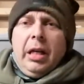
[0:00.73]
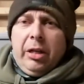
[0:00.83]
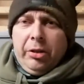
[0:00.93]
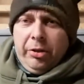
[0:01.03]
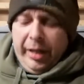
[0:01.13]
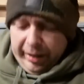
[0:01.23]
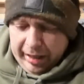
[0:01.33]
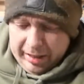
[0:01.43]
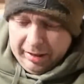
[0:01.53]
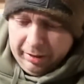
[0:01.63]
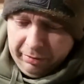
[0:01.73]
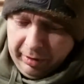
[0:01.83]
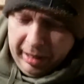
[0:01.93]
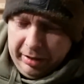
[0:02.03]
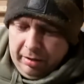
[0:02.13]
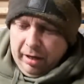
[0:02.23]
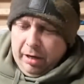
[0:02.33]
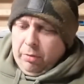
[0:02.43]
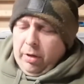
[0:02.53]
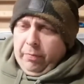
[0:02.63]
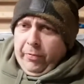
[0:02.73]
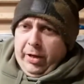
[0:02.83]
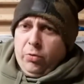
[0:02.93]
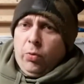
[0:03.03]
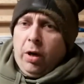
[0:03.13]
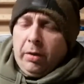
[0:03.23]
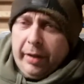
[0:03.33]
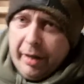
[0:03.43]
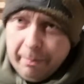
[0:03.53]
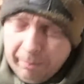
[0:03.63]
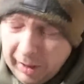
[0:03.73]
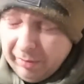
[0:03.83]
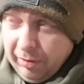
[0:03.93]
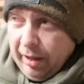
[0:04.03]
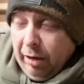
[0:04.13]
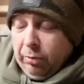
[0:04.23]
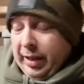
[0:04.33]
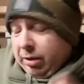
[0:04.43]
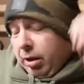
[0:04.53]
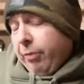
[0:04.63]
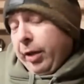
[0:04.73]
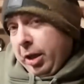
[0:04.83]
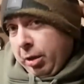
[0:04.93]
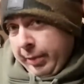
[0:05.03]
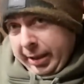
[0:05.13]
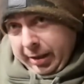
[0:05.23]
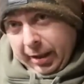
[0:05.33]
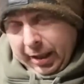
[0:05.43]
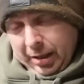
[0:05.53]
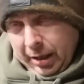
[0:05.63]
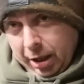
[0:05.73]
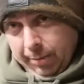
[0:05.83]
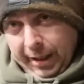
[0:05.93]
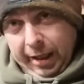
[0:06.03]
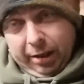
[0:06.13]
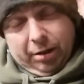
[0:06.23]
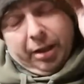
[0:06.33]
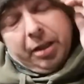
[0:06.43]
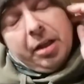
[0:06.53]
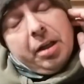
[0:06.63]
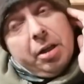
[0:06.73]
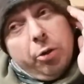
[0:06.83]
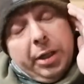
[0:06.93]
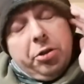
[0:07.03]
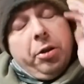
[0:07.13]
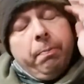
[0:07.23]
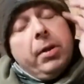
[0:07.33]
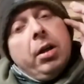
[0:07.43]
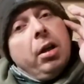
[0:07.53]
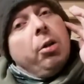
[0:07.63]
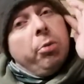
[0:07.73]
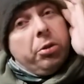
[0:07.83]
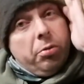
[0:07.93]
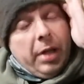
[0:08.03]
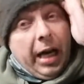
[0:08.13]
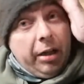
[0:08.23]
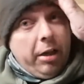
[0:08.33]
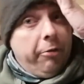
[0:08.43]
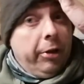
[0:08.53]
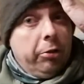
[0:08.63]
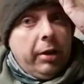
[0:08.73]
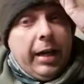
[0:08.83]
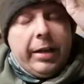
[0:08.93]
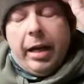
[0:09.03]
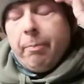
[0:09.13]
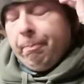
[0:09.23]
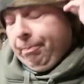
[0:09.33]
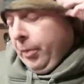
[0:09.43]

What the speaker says: How do there, guys? Right, so on this one, I was actually thinking about it last night about actually the question, which was how do you feel the lead down?